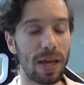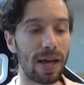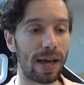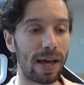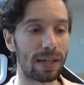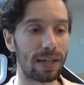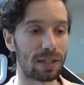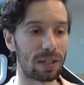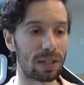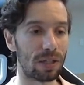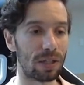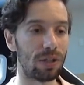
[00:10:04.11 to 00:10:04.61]

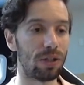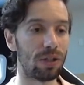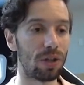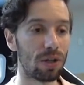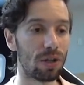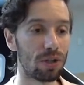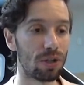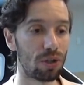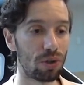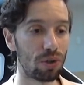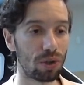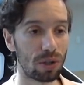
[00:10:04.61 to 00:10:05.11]
as he
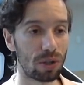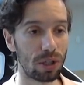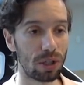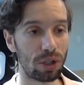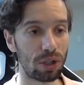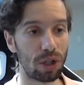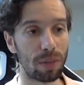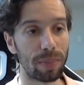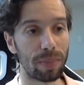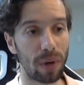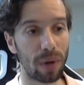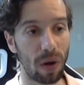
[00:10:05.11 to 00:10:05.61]
does usually
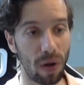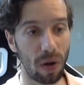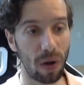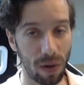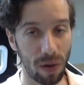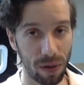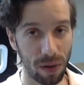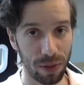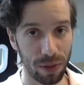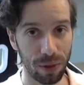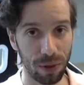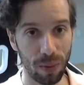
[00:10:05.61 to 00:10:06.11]
jump
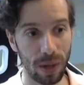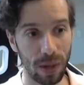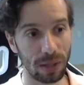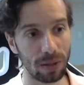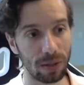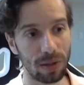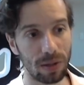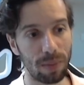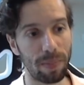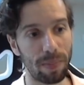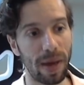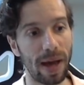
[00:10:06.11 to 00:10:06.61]
all the way
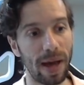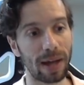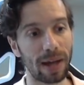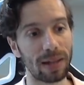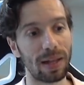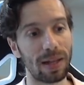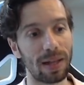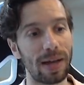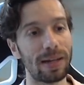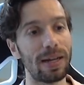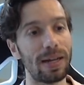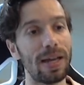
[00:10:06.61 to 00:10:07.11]
to the
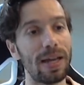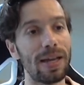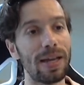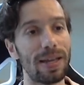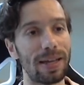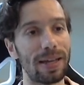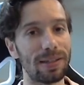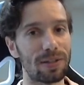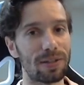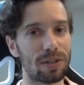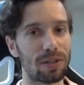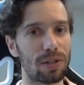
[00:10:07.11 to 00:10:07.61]
backline
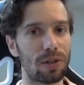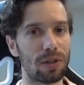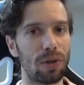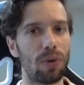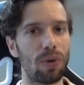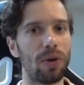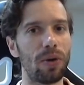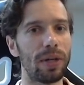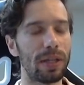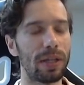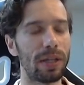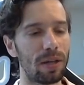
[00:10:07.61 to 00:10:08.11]
and
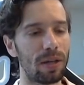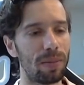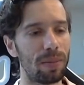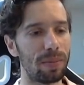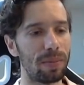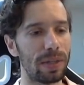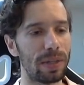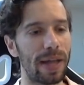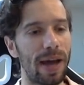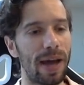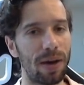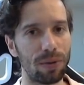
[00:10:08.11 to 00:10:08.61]
slowing them
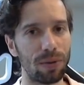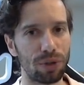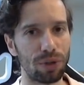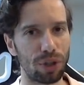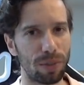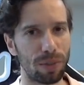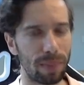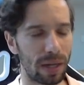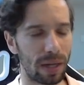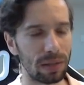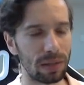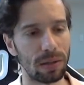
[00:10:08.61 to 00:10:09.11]
down
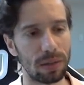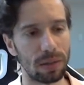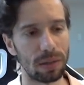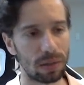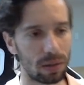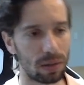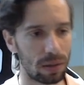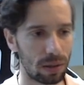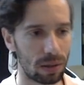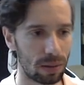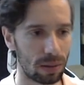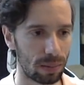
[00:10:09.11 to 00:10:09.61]

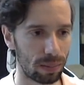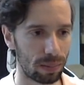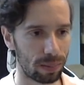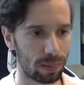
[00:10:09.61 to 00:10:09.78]
tremendously.